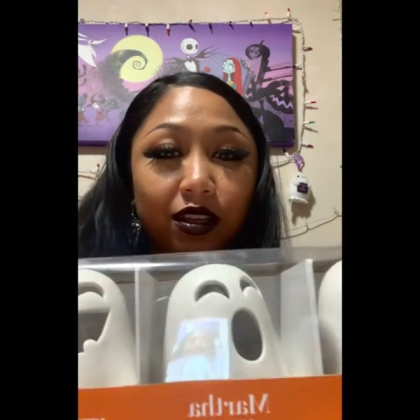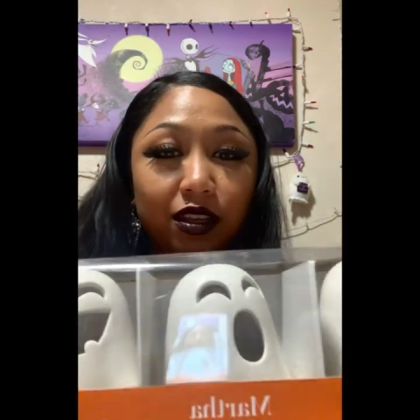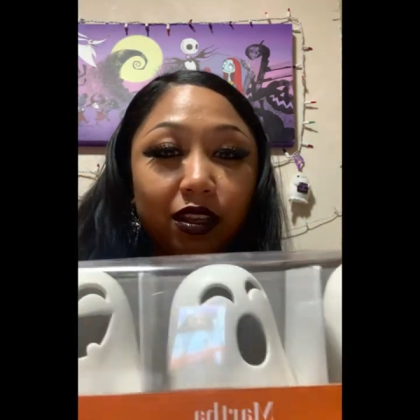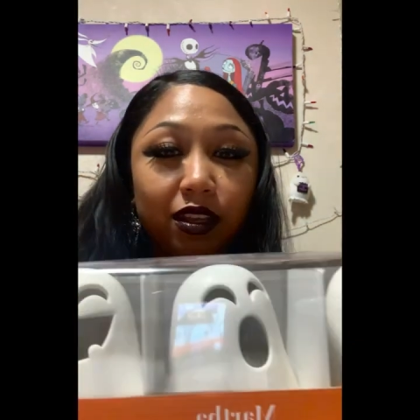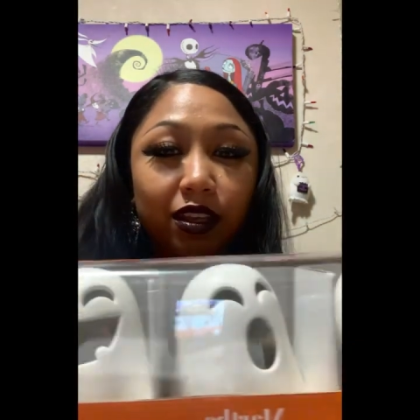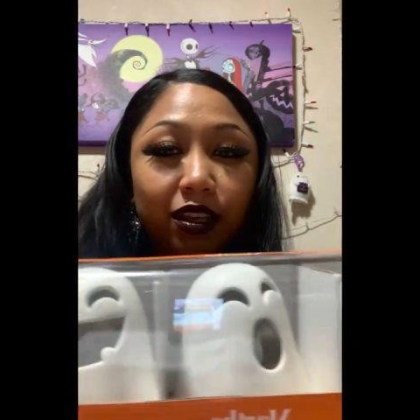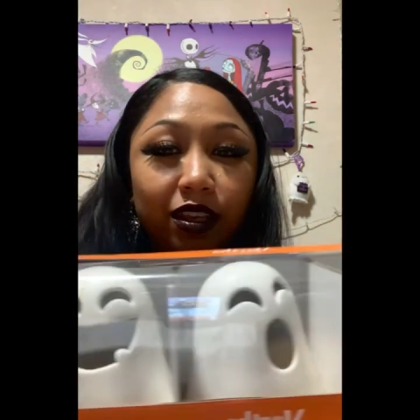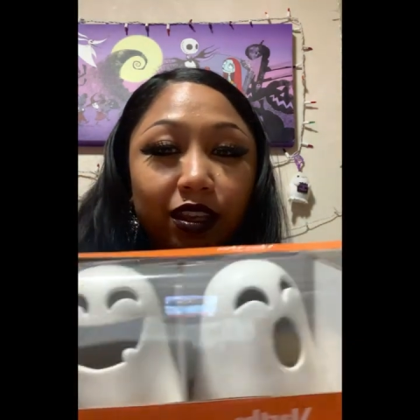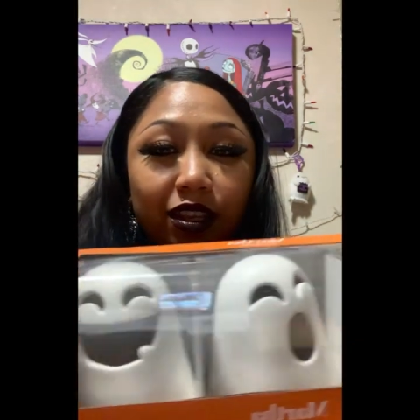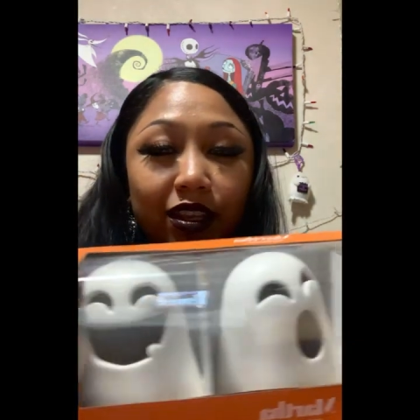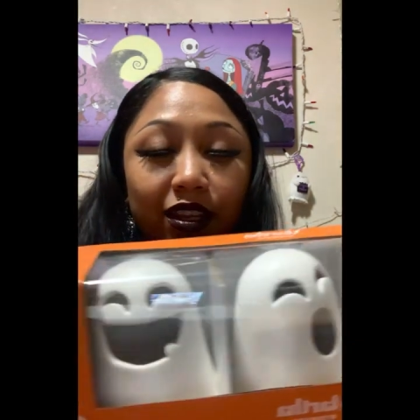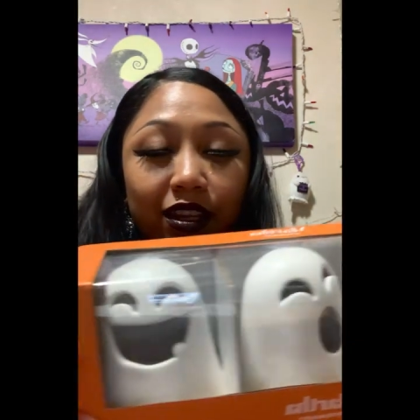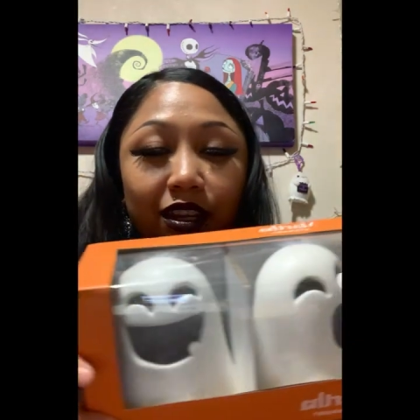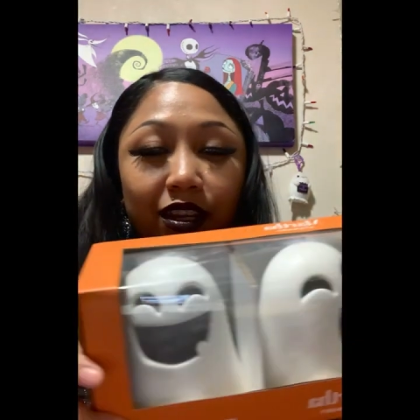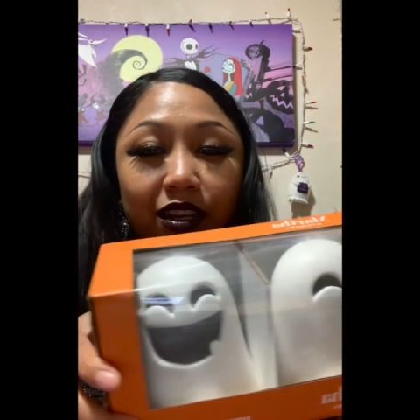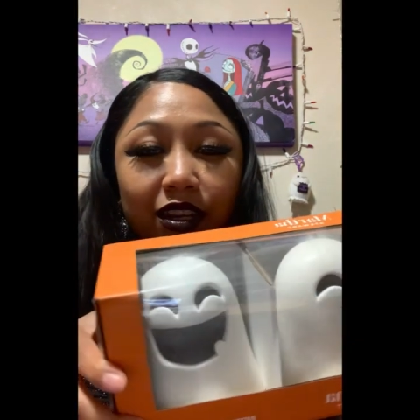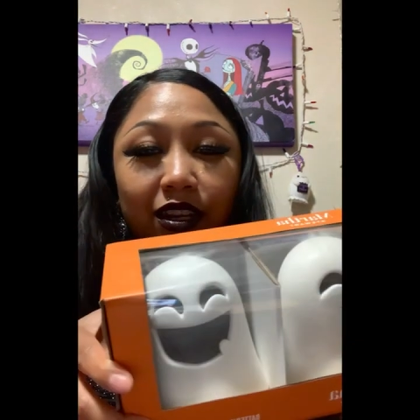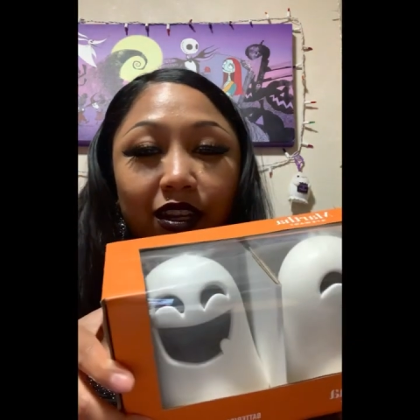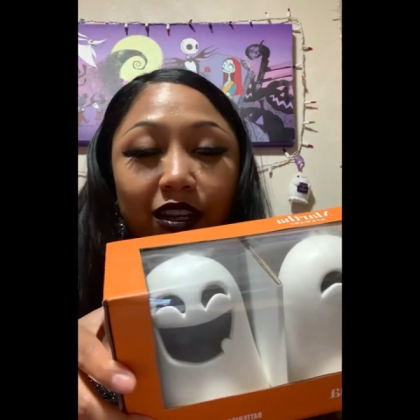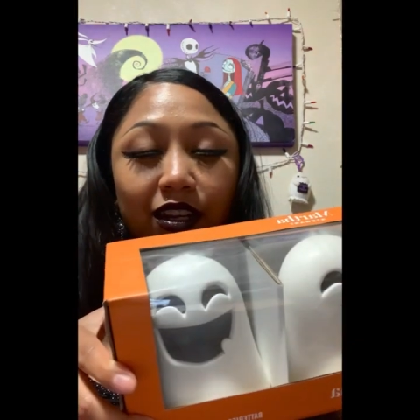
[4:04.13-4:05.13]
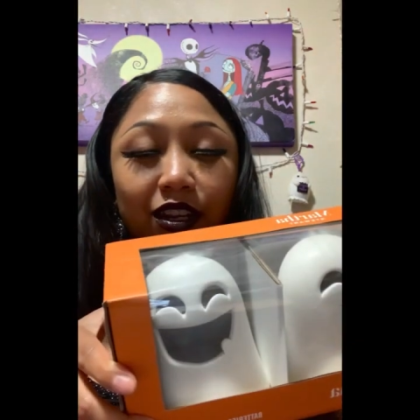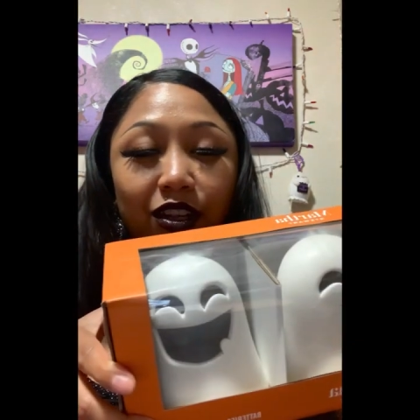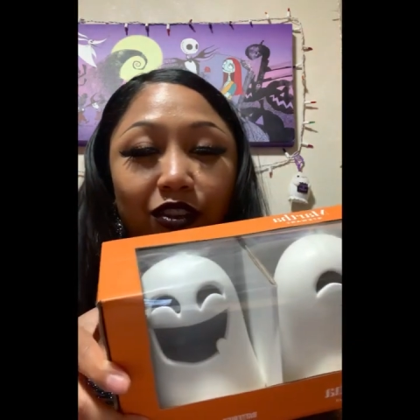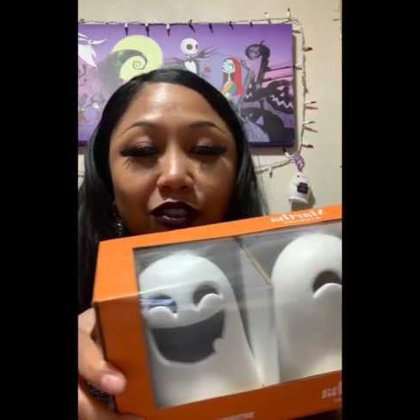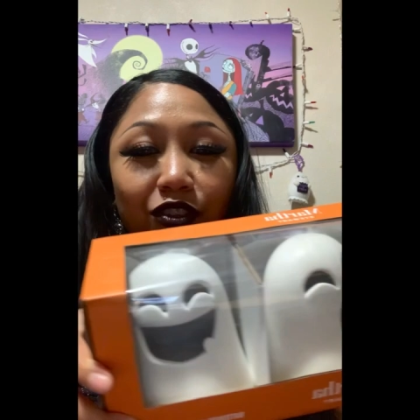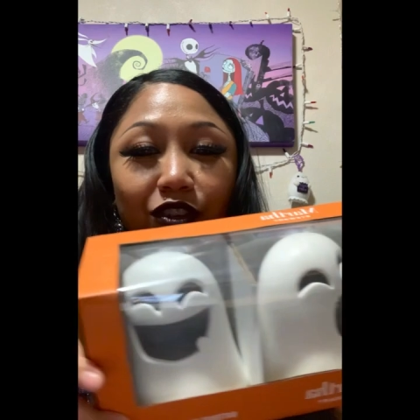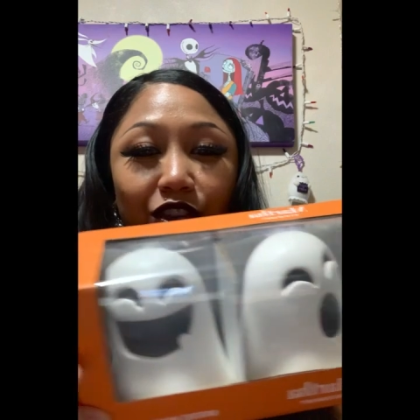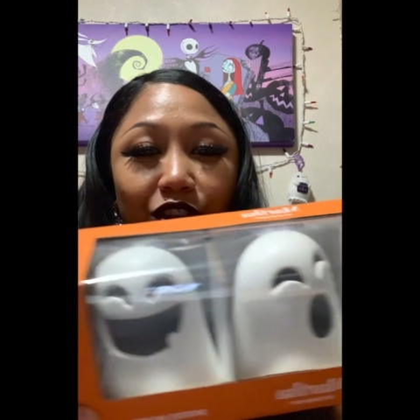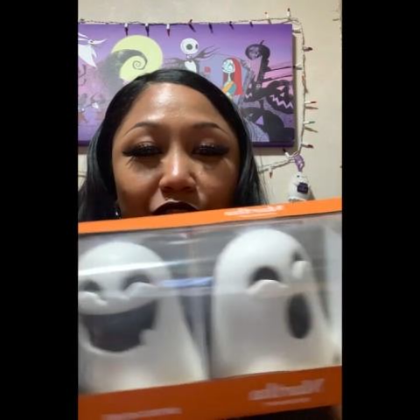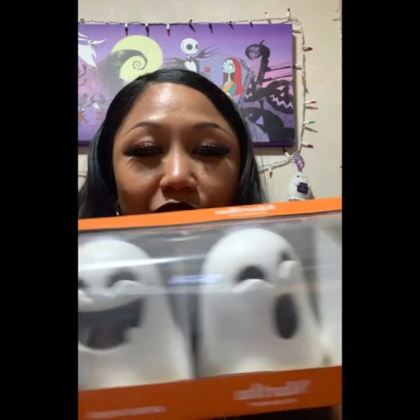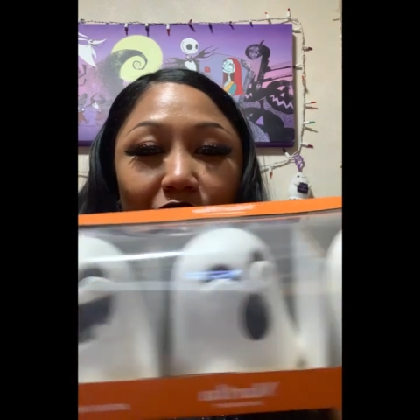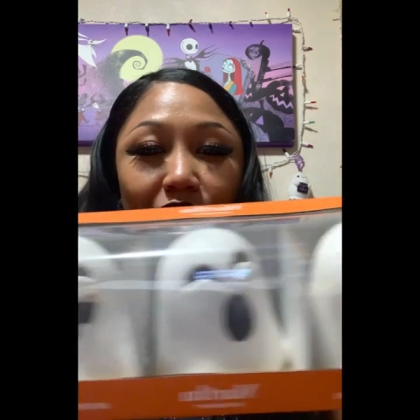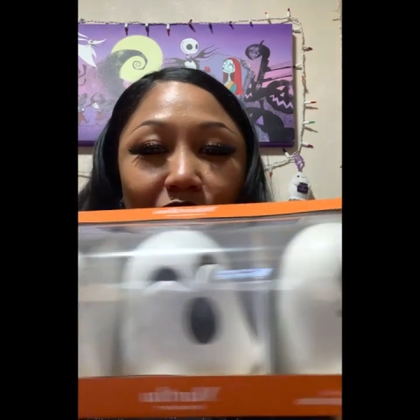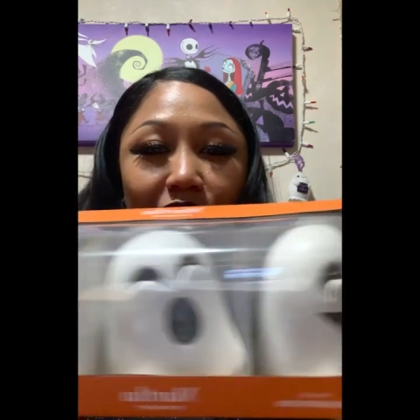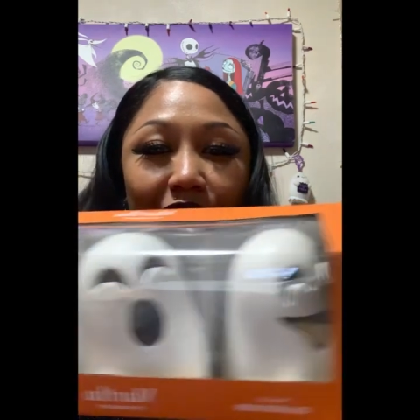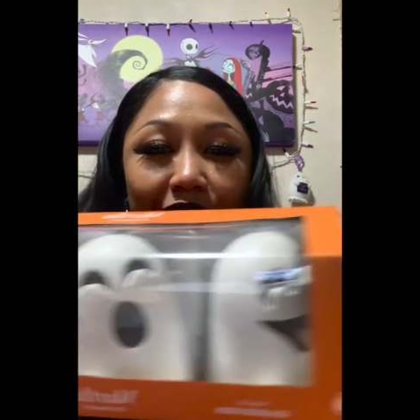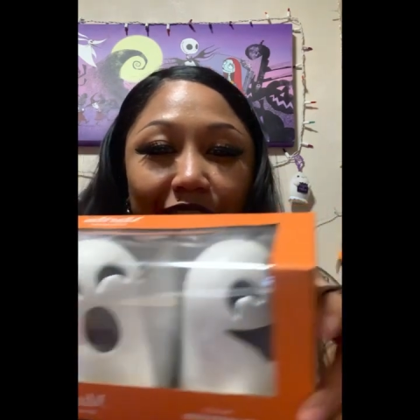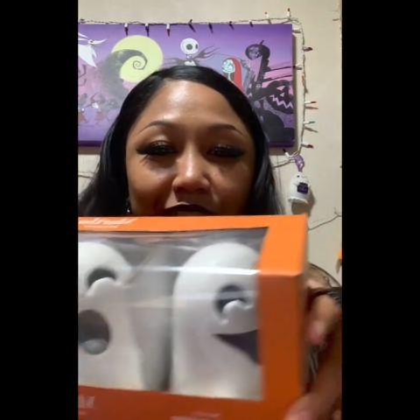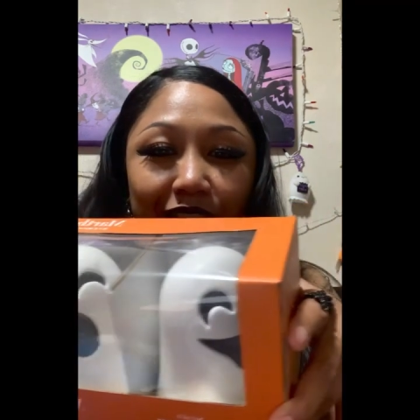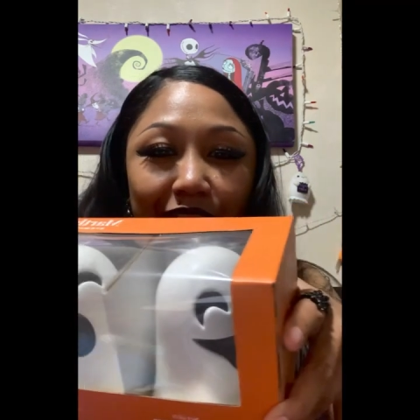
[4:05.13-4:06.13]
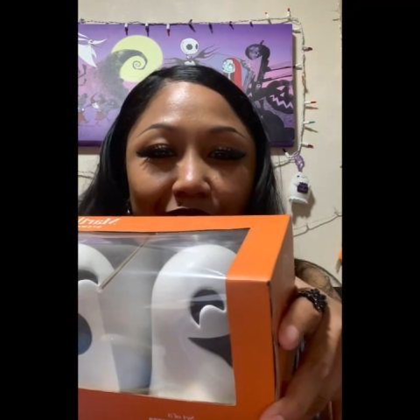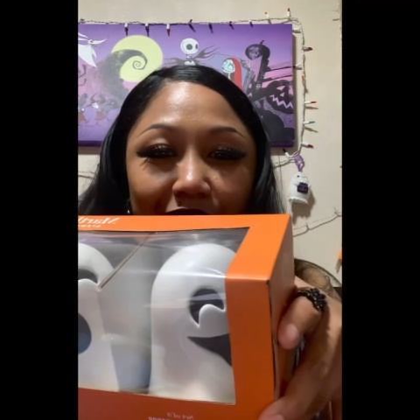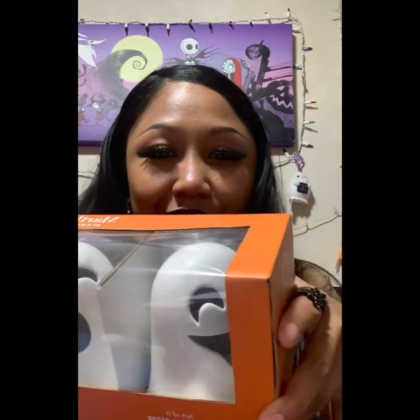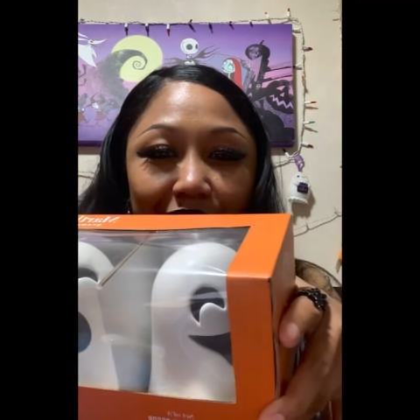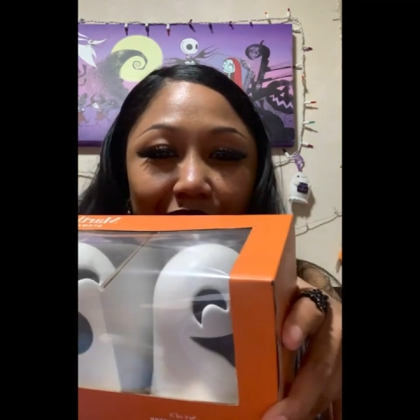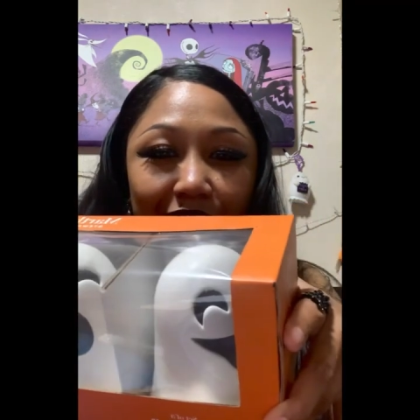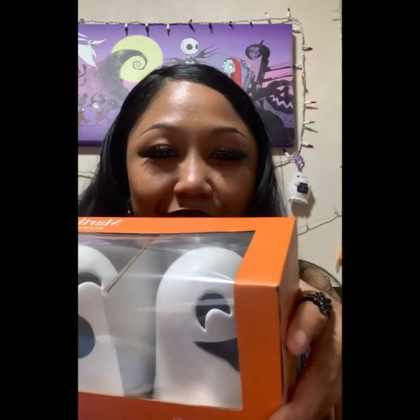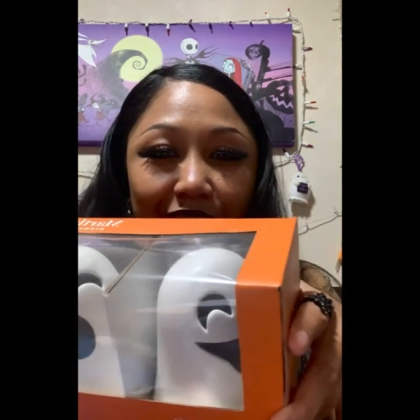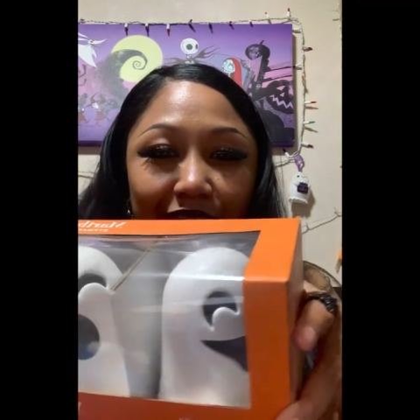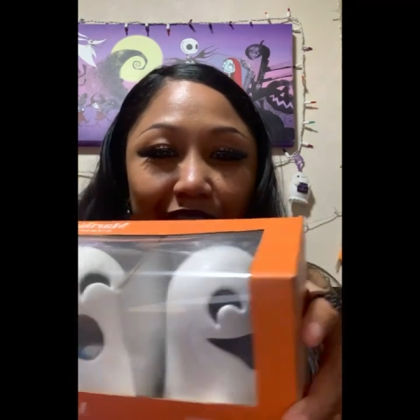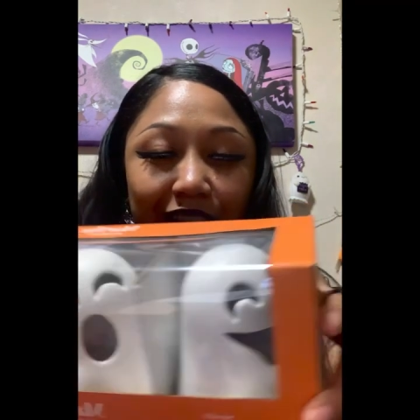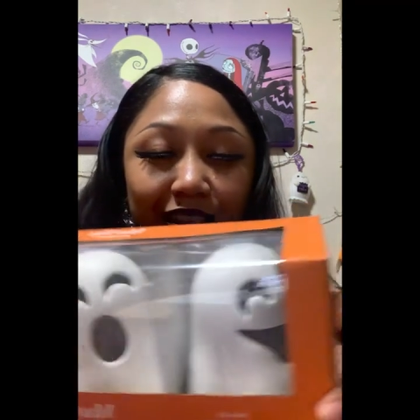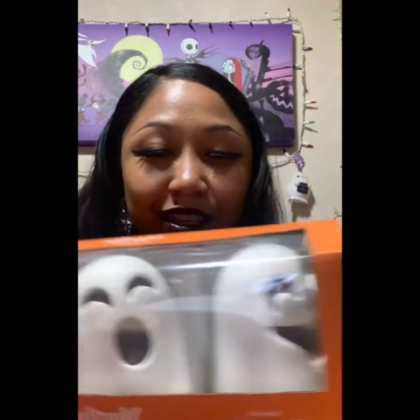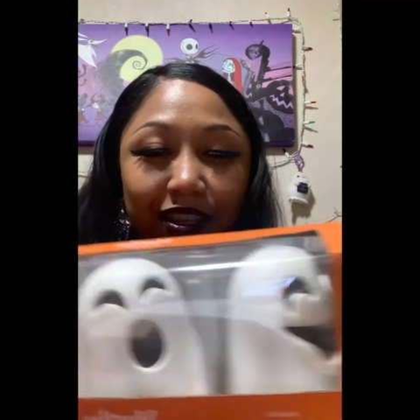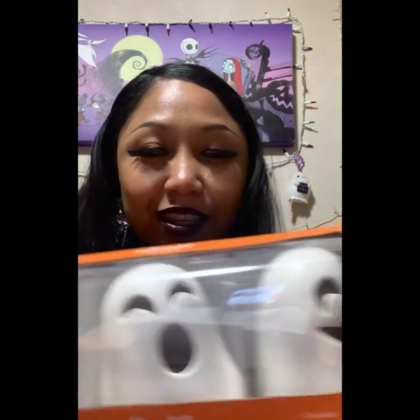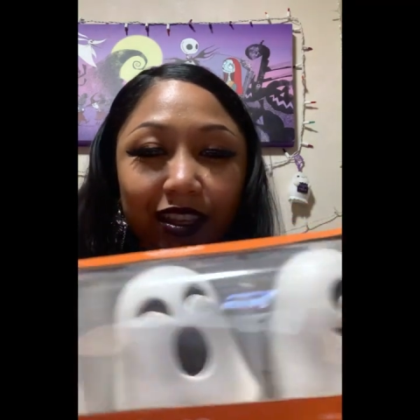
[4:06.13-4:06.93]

look at their little cute faces